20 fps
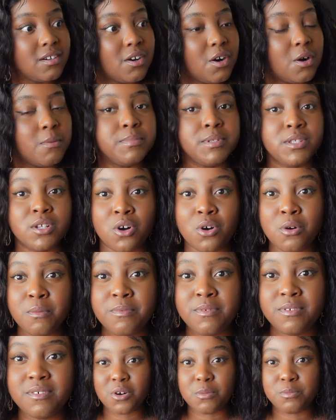
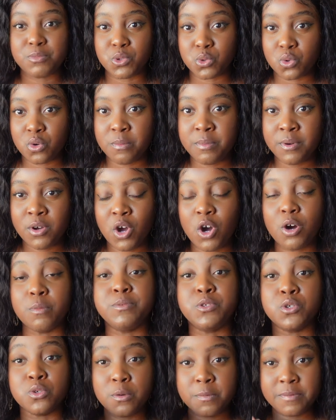absorb absorb
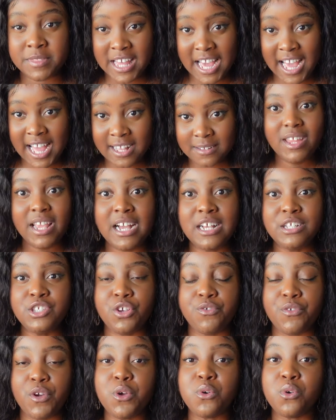absorb that as
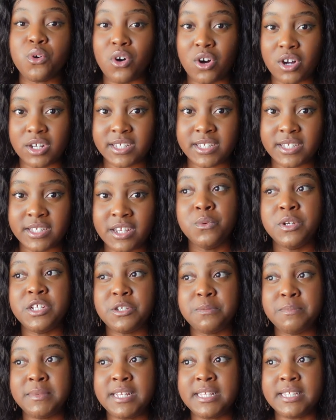your own cost,
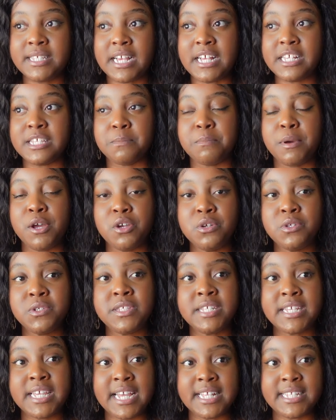which means as
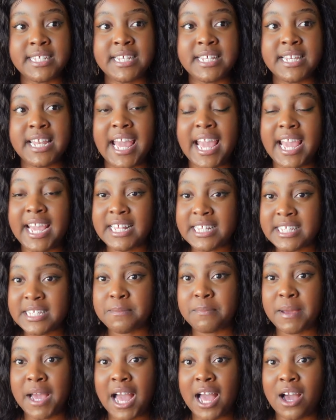opposed to getting
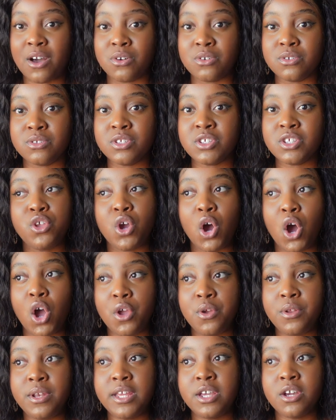80 pounds, you're
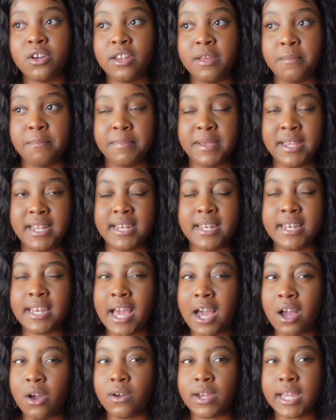only gonna be
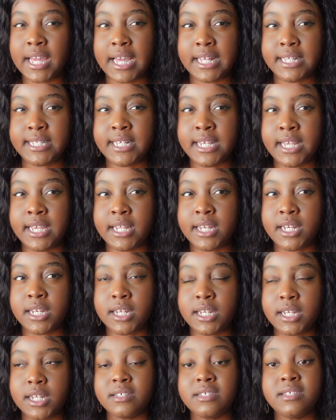now
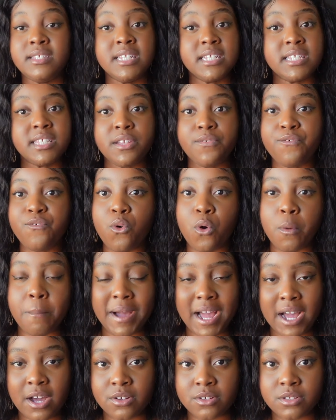getting 64
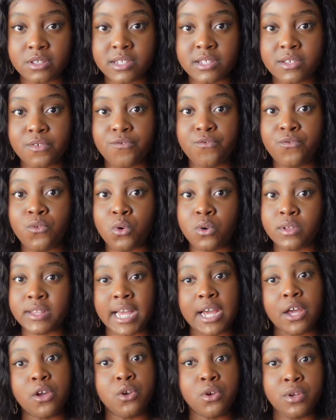pounds for
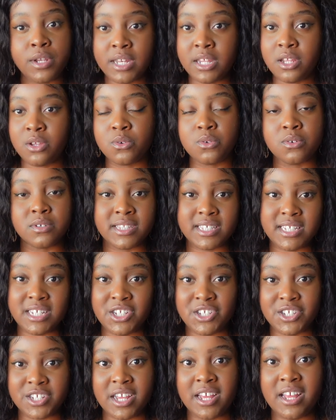that hoodie or
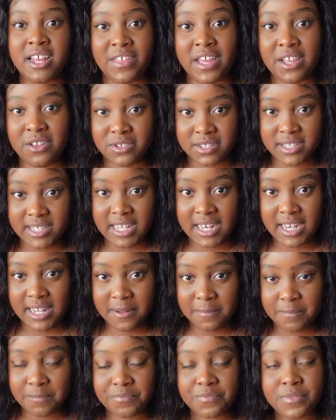t-shirt that you're
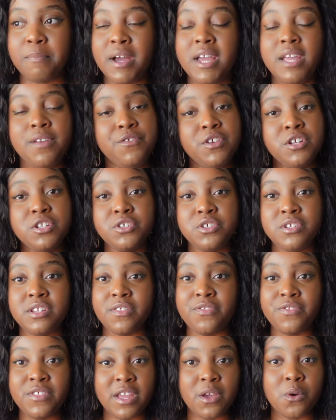selling. But if you do the
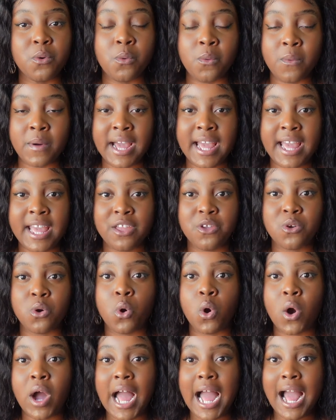thing where you're